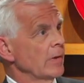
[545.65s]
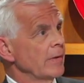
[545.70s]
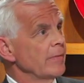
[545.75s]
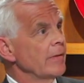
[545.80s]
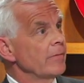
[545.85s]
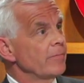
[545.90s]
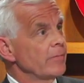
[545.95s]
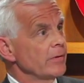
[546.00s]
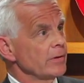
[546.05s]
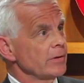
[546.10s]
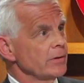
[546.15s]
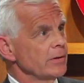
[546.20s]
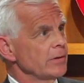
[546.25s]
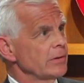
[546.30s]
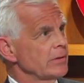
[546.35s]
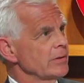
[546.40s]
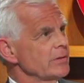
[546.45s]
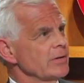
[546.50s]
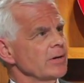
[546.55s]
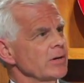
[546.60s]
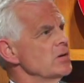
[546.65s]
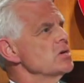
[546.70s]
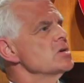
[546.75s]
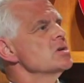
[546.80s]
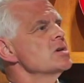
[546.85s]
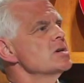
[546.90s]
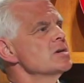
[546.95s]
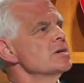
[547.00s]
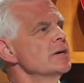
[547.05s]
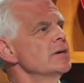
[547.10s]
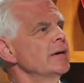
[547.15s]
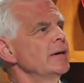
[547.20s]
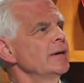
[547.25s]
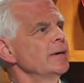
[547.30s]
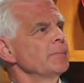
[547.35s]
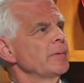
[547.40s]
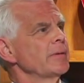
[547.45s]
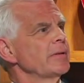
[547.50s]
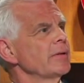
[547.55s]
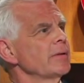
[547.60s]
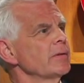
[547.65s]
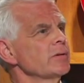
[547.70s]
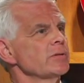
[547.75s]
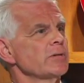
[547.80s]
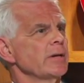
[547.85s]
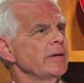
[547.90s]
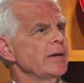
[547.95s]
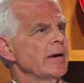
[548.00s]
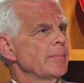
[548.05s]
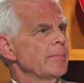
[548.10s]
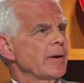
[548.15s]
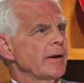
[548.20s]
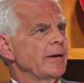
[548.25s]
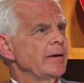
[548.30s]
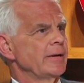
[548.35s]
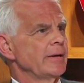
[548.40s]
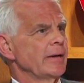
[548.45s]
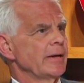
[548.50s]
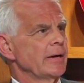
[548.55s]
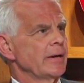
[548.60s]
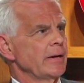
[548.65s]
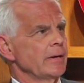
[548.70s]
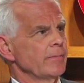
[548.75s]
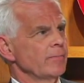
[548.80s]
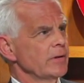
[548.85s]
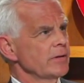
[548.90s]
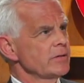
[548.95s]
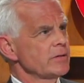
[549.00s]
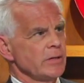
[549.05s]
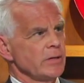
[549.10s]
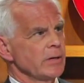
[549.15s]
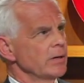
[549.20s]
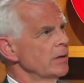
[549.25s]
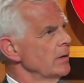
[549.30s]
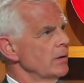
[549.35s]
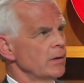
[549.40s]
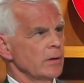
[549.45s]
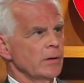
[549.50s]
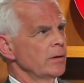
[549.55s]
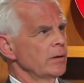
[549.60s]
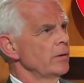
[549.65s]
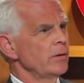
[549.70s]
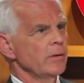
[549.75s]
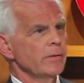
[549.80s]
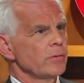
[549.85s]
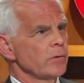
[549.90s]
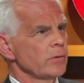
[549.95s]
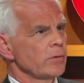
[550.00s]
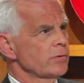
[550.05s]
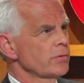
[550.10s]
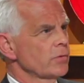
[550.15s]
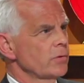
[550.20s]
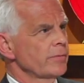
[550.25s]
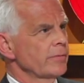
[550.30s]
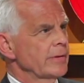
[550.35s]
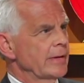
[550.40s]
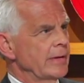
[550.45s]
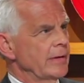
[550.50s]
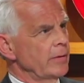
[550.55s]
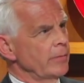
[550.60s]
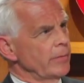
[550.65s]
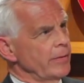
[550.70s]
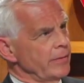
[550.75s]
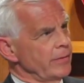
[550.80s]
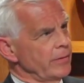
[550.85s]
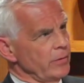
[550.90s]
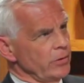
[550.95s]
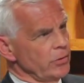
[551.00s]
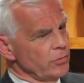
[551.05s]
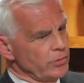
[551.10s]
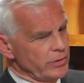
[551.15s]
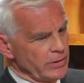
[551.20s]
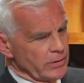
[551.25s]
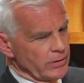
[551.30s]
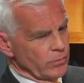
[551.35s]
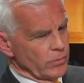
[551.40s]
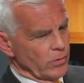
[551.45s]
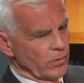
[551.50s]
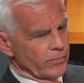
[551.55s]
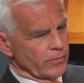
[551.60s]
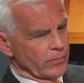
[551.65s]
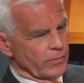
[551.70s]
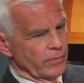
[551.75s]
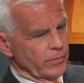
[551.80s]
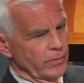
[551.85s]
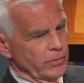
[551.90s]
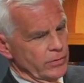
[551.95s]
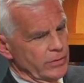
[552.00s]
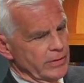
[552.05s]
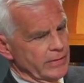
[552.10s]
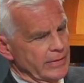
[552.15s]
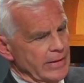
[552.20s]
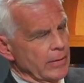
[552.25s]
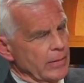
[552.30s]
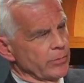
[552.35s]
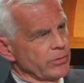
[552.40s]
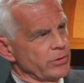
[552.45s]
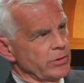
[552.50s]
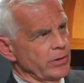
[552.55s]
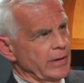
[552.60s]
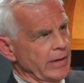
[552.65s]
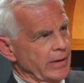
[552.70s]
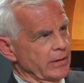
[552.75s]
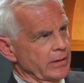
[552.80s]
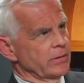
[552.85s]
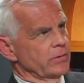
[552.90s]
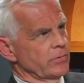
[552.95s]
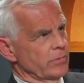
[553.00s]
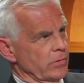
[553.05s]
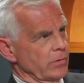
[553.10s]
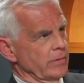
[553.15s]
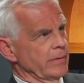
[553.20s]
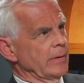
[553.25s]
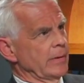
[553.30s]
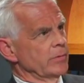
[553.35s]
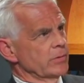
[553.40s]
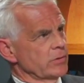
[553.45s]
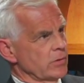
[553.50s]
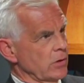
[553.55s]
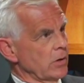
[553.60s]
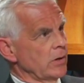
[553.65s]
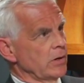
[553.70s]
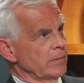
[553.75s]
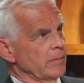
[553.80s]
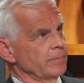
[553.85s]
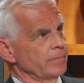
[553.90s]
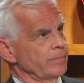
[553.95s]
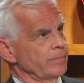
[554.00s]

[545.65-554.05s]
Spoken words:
And they feel good because yeah, but then they'll say, yeah, but I didn't get any of listed. You had no control over that anyway. You did that which you had control. That was call them.